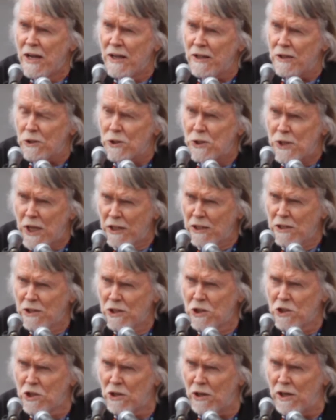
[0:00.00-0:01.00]
The
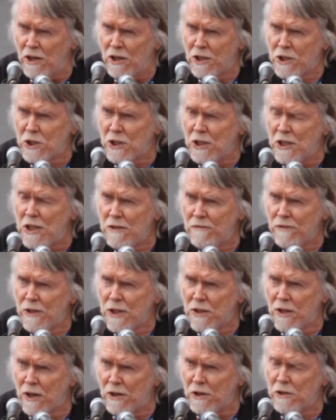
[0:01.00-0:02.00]
second charge,
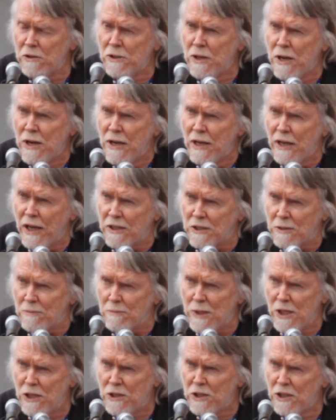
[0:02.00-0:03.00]
even though at a
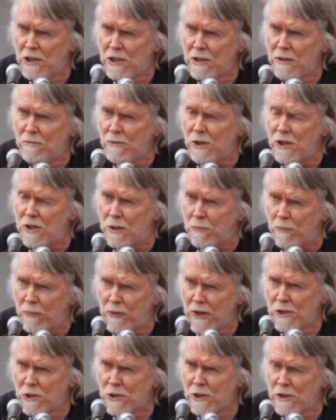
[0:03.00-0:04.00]
meeting with the
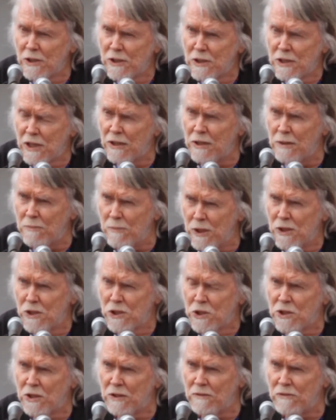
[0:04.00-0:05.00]
President and the
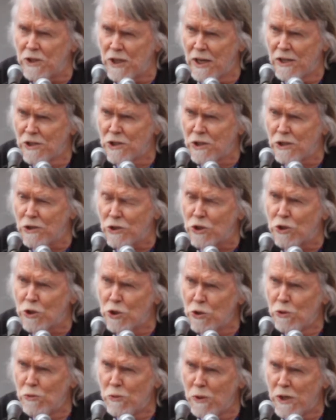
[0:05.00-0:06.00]
Minister of Justice
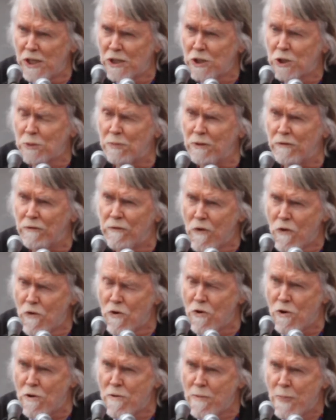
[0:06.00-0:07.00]
two weeks
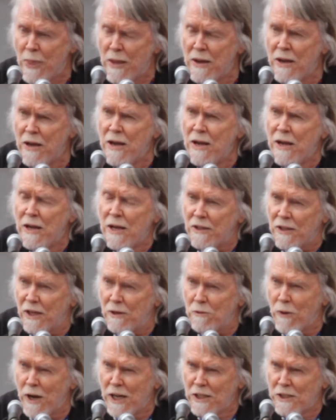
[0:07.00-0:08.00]
before,
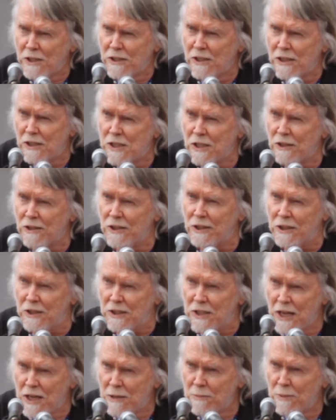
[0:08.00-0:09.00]
they waited until the
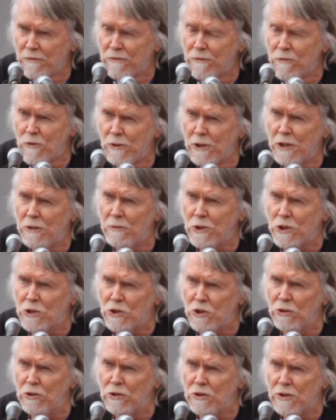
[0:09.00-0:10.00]
day before he was
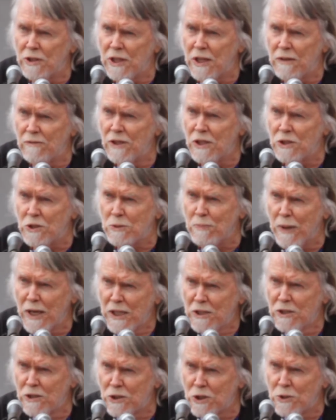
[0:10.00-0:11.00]
due to give his
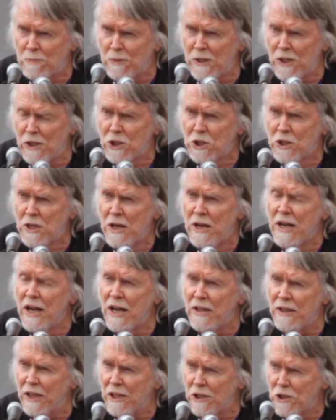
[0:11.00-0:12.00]
budget speech
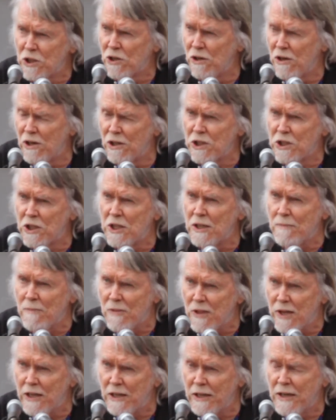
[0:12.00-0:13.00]
and they charged
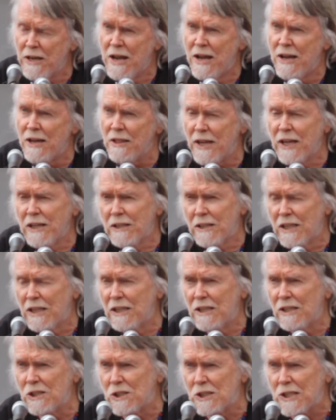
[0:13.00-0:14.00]
him then. That
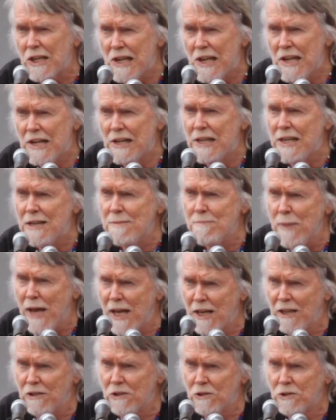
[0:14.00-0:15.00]
again is clearly
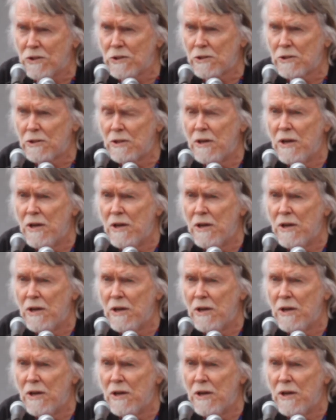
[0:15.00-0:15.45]
malice.